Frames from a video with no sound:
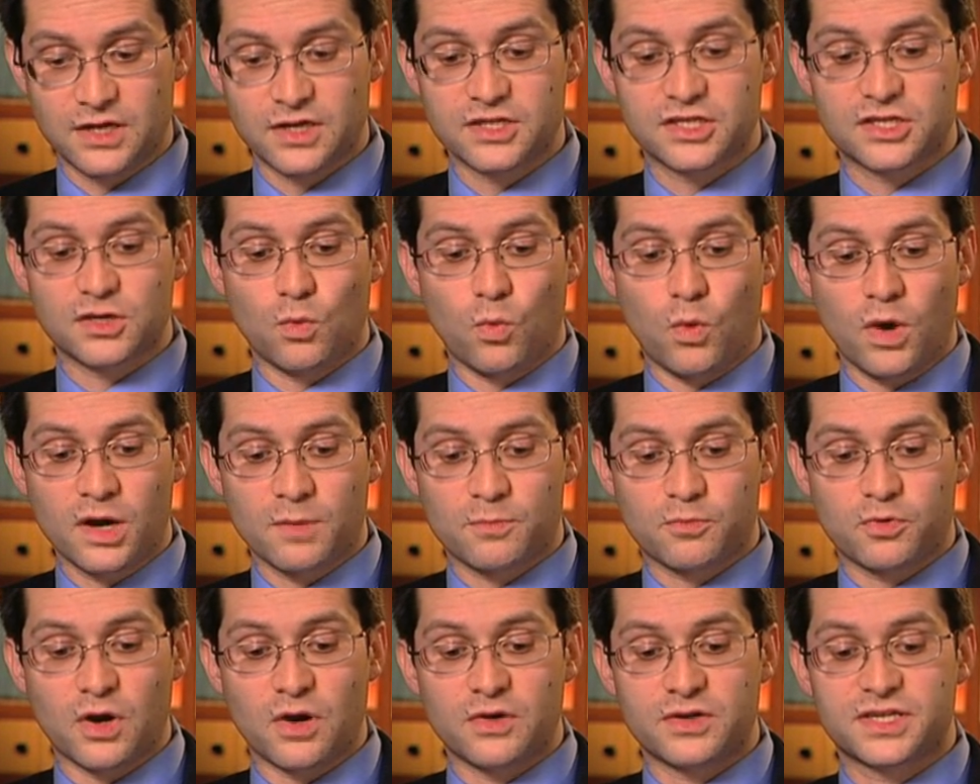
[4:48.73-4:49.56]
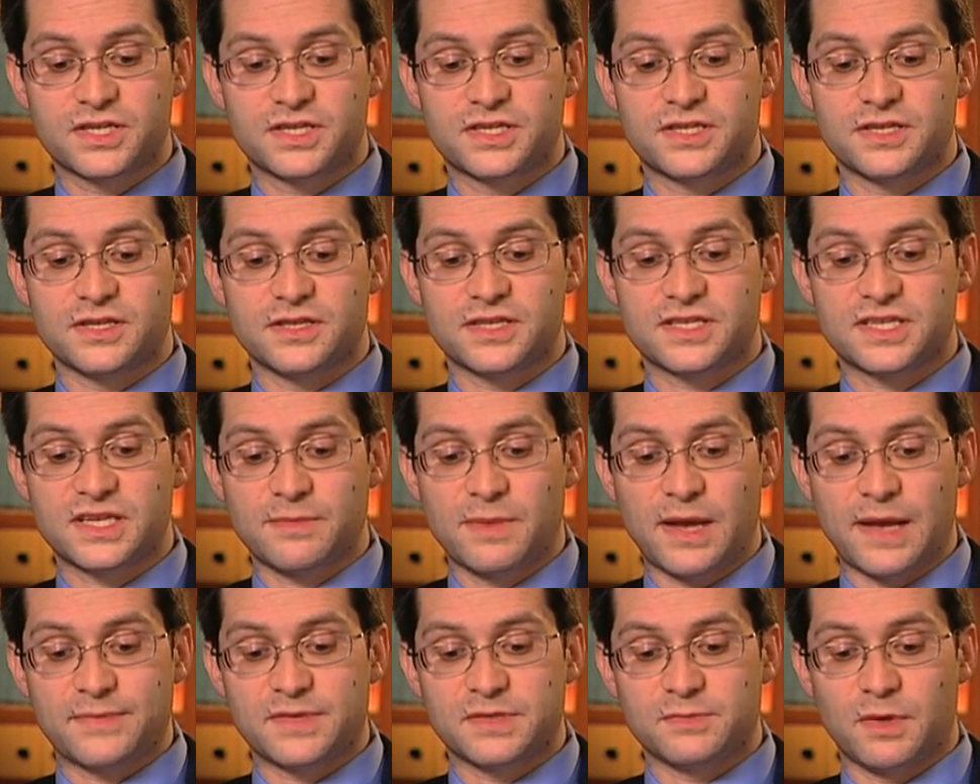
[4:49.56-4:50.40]
So one approach to the
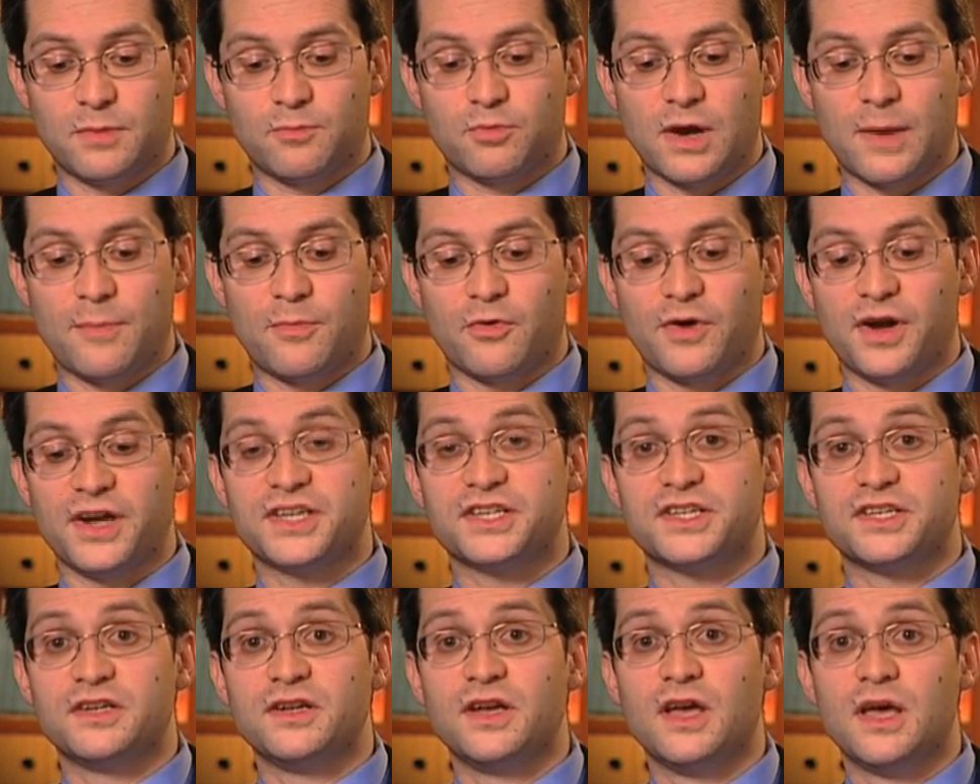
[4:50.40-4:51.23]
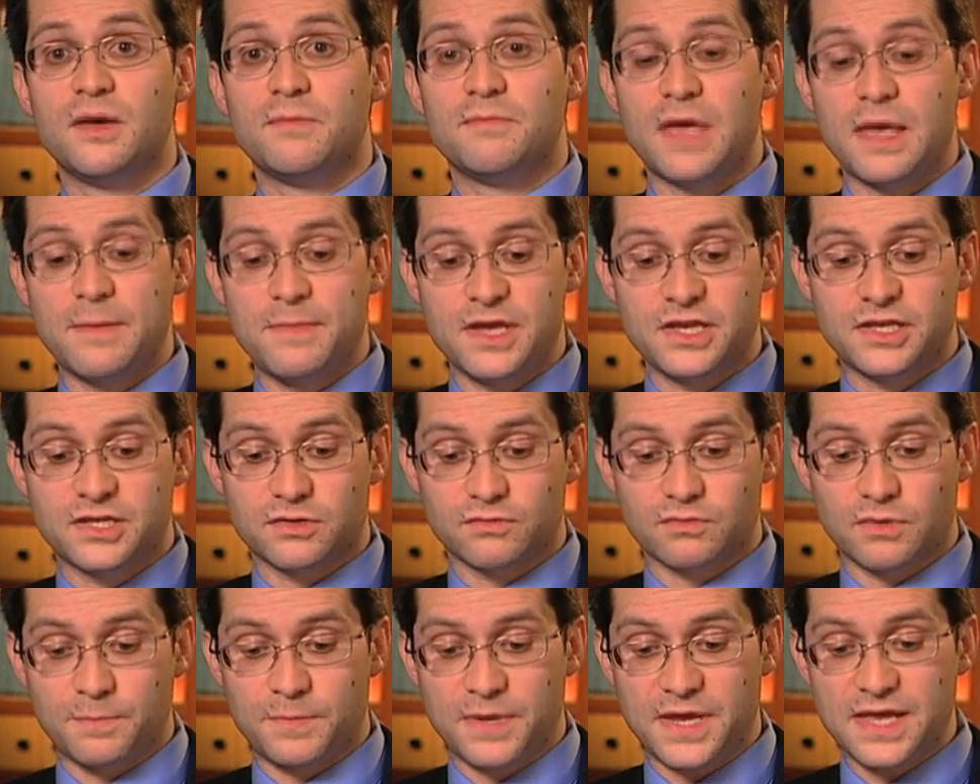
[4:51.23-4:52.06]
suboptimal preparation may be
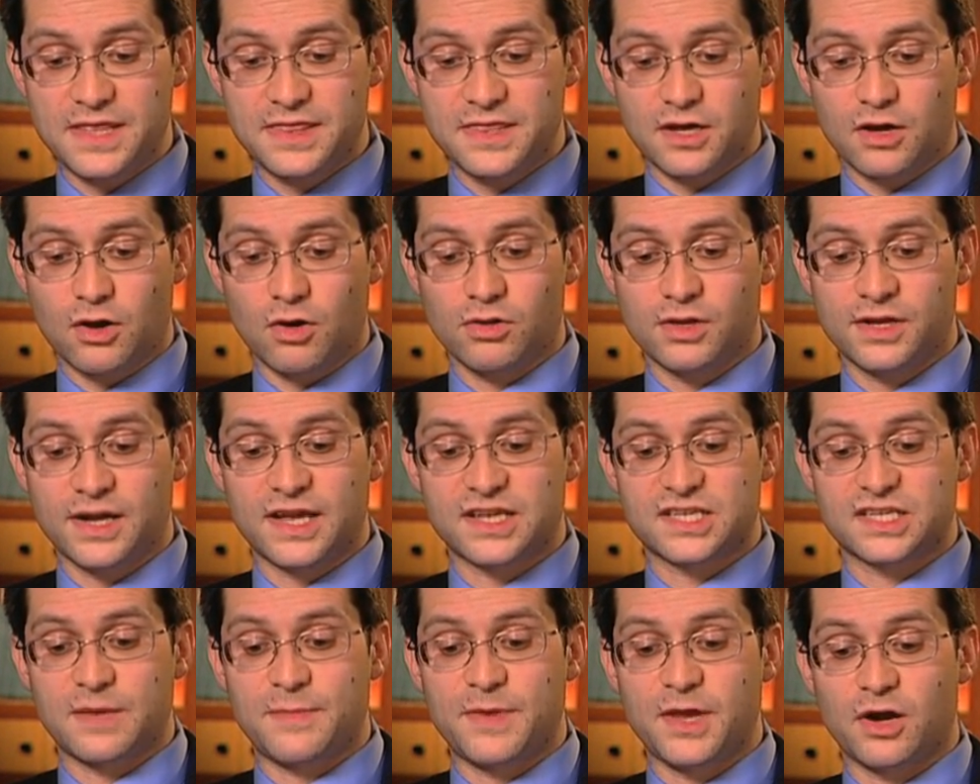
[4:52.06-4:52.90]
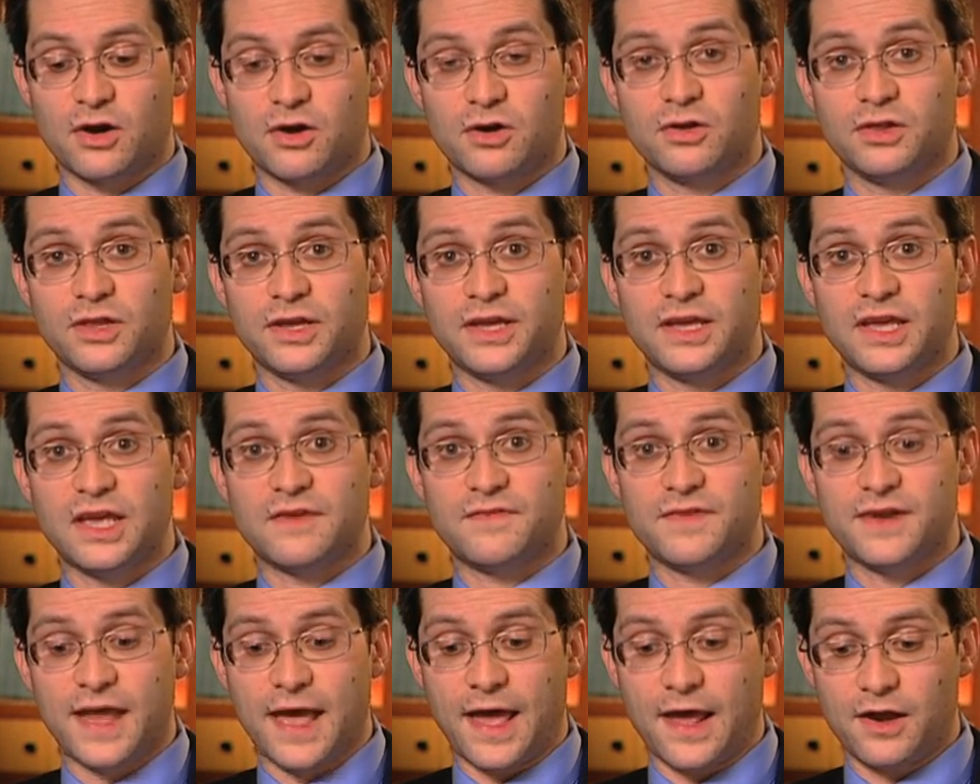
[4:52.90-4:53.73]
to repeat the colonoscopy early
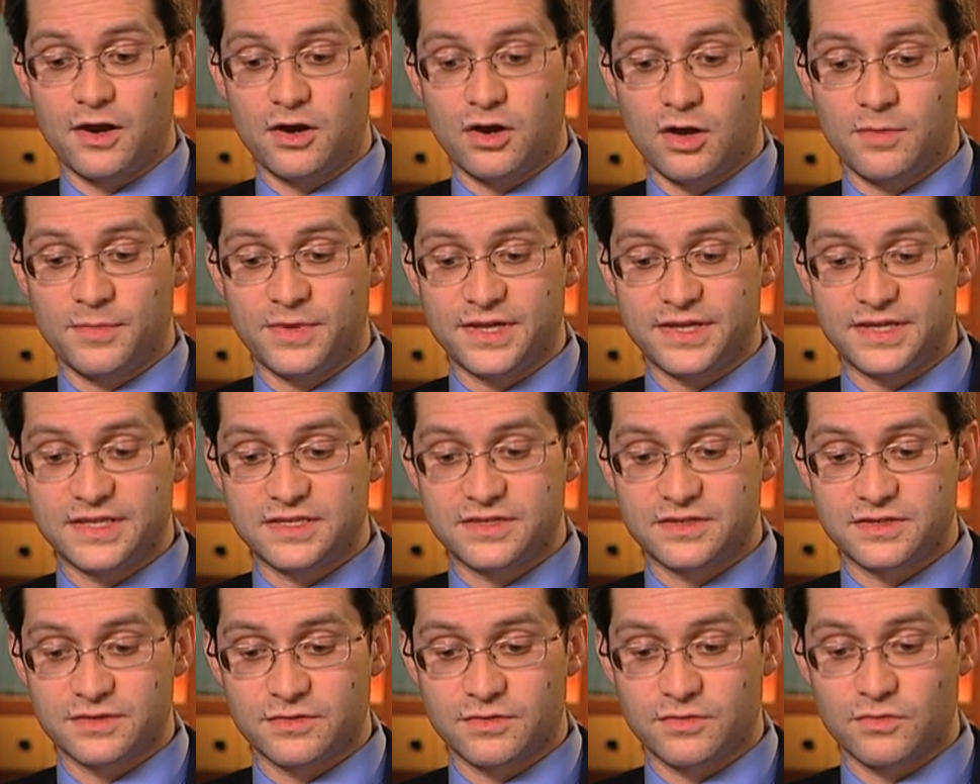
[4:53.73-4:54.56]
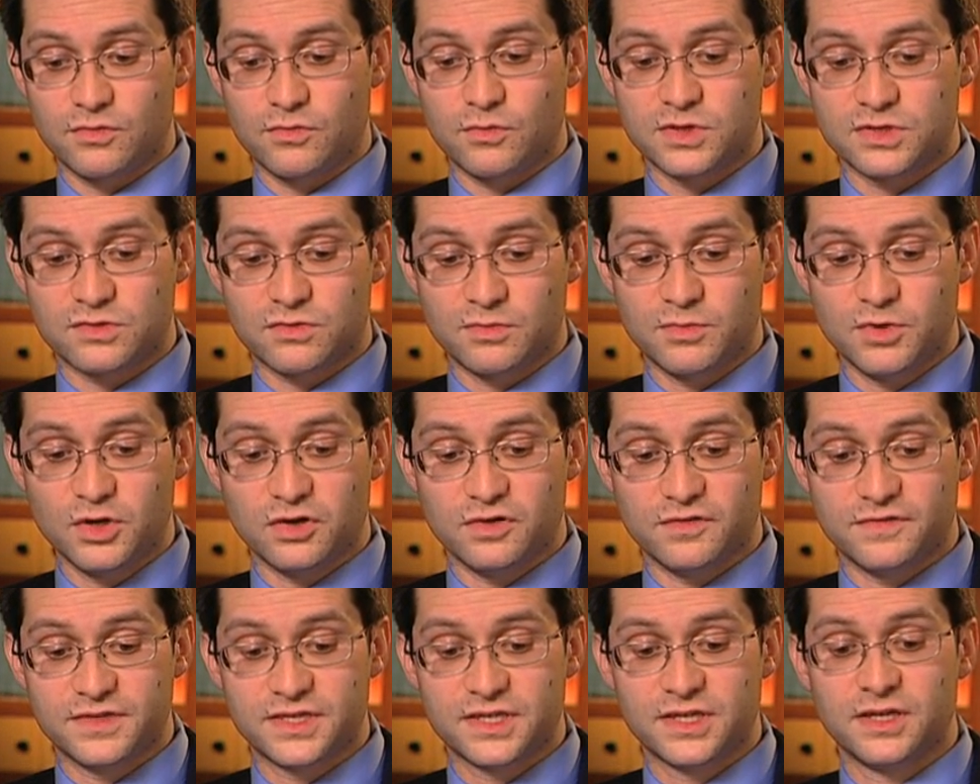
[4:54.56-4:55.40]
if an adenoma was
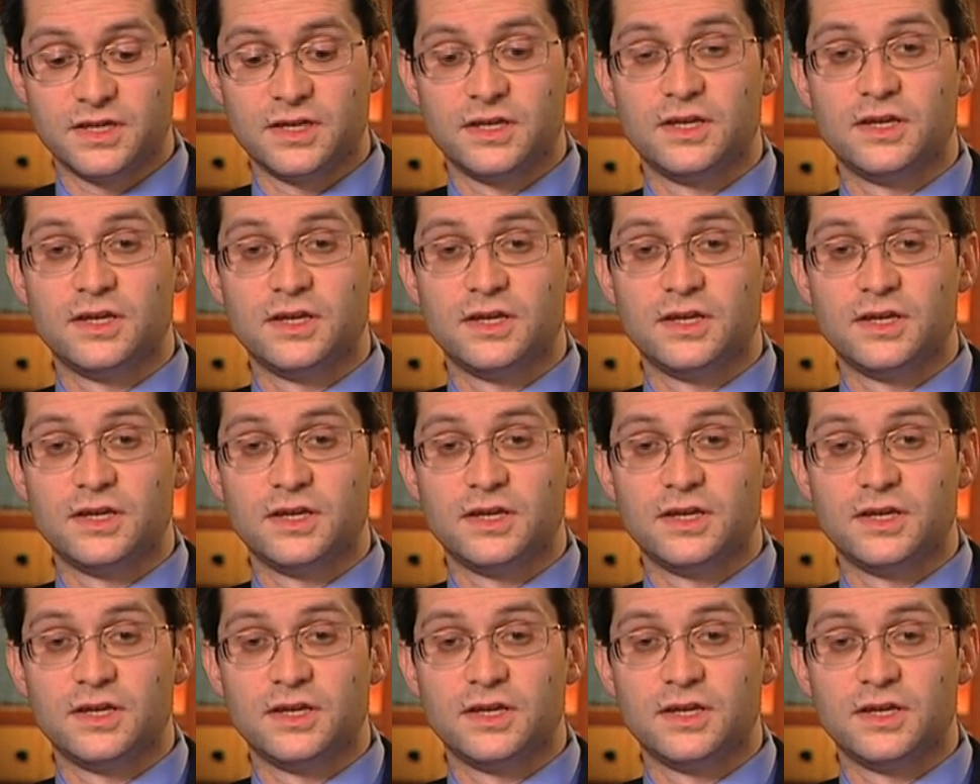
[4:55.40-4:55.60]
removed.